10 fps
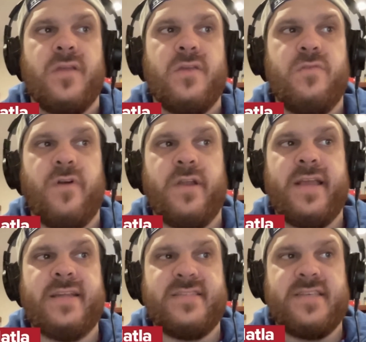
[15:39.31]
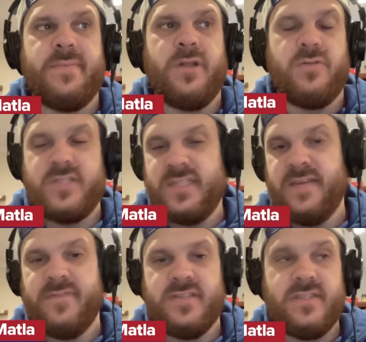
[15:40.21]
you've already got Semino and
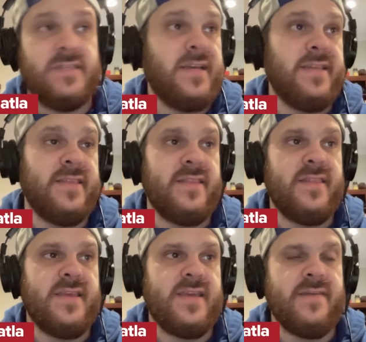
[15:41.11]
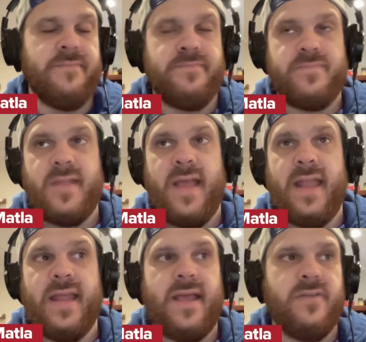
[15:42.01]
Stevens in the
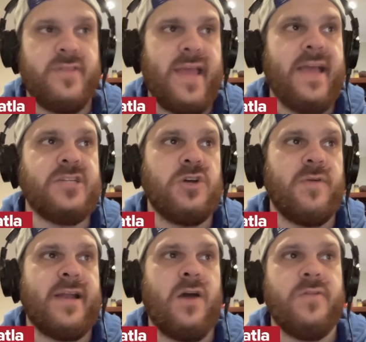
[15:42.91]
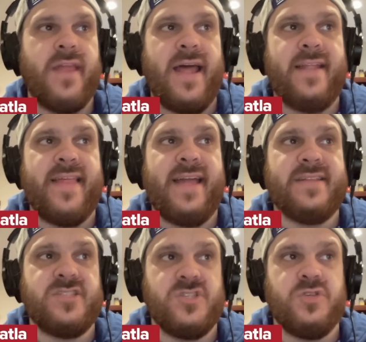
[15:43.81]
AHL right now. And ahead of that,
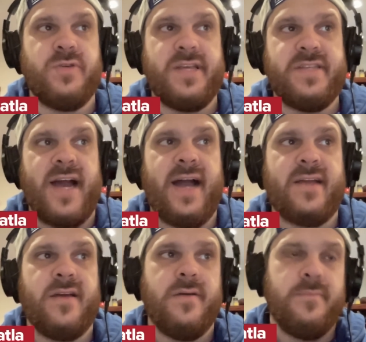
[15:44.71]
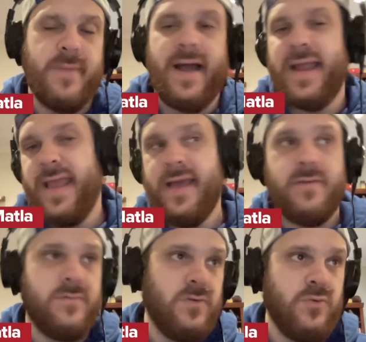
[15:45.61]
it's Suzuki, Dach,
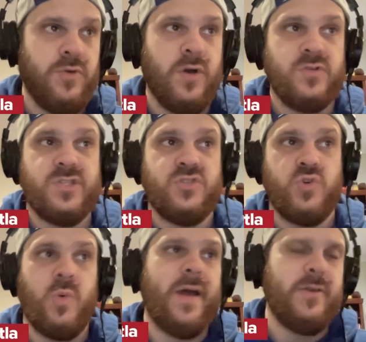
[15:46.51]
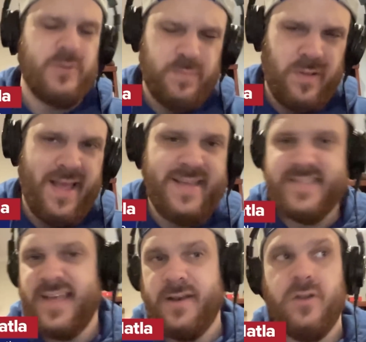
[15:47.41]
Monahan, who knows, Drouin, who's playing
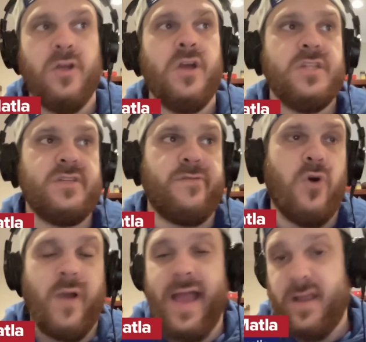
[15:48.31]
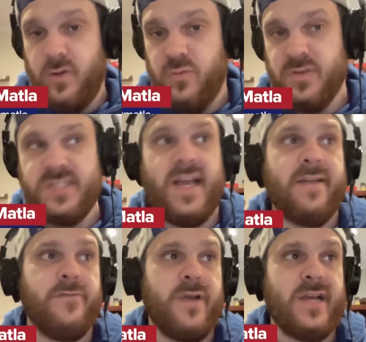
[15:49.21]
center, Dvorak, who is
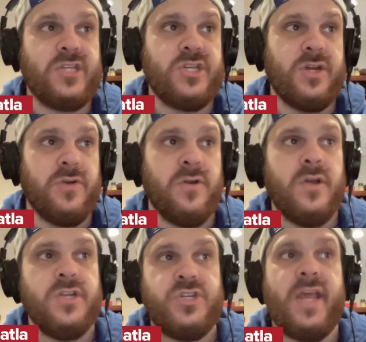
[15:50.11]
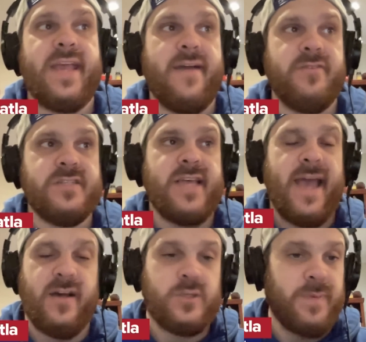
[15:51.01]
signed for next year, Jake Evans,
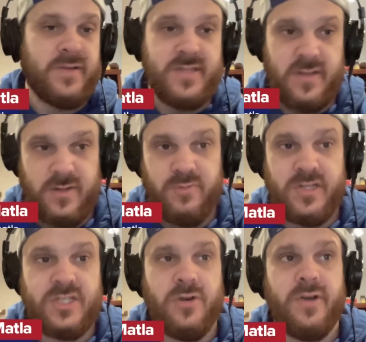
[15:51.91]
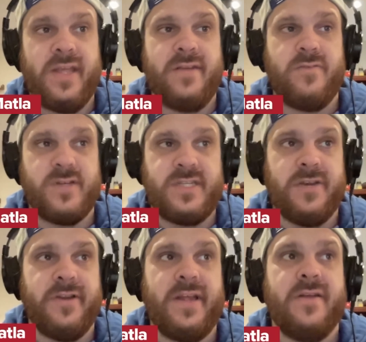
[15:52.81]
Alex Belzile, and Chris
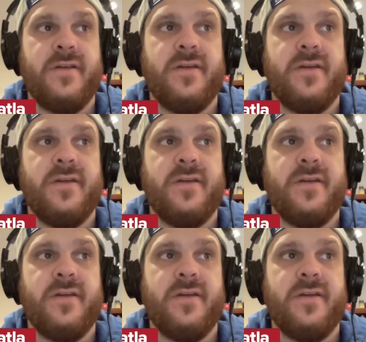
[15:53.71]
Tierney.